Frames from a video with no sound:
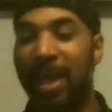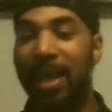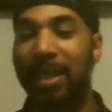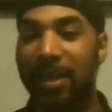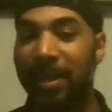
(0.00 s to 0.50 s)

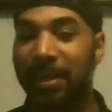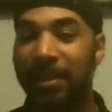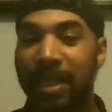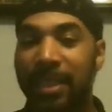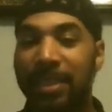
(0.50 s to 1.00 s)
And
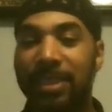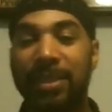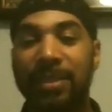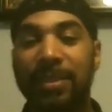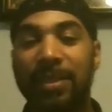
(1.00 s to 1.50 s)

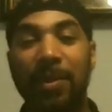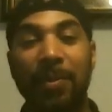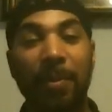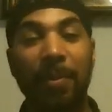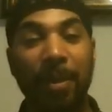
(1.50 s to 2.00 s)
just
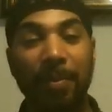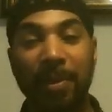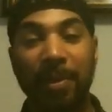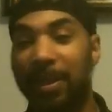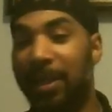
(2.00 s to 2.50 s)

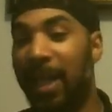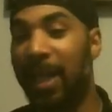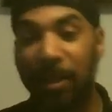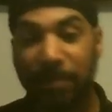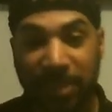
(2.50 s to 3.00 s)
remember to
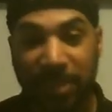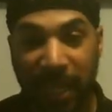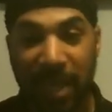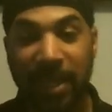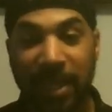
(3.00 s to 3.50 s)
help
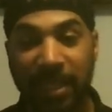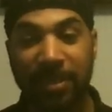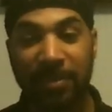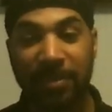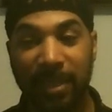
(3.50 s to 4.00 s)
share, get
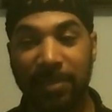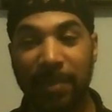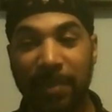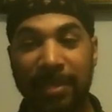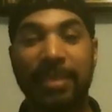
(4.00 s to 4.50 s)
these
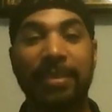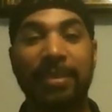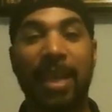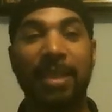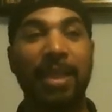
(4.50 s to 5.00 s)
messages
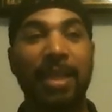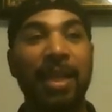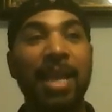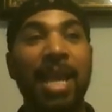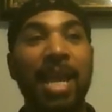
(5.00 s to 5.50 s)
out
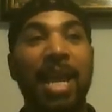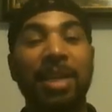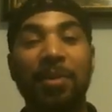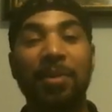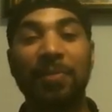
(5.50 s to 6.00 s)
there.
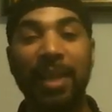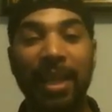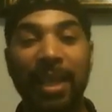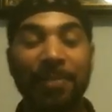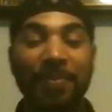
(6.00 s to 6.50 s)
And don't
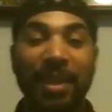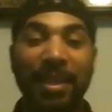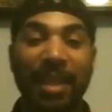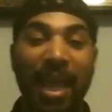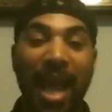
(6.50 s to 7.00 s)
forget
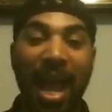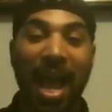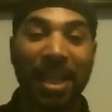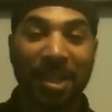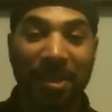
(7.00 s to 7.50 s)
that
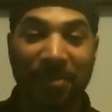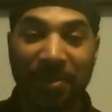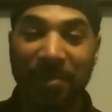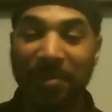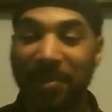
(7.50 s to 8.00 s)
I love
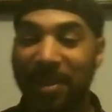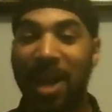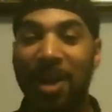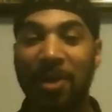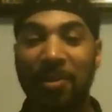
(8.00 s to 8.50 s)
you,
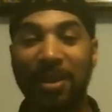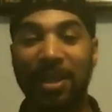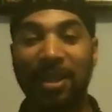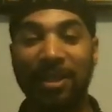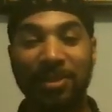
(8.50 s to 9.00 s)
Yahuwah
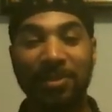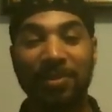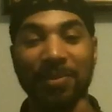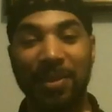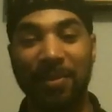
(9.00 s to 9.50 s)
loves you.
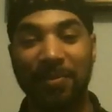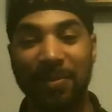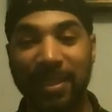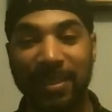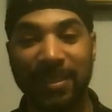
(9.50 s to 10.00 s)
Don't
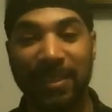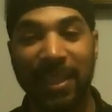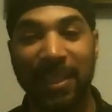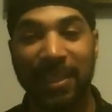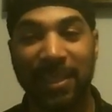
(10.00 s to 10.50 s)
forget to
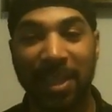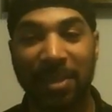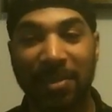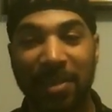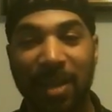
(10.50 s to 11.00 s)
say,
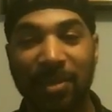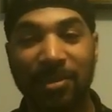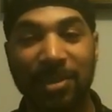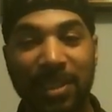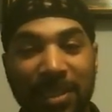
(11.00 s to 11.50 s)
thank you,
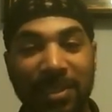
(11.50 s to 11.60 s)
Yahusha.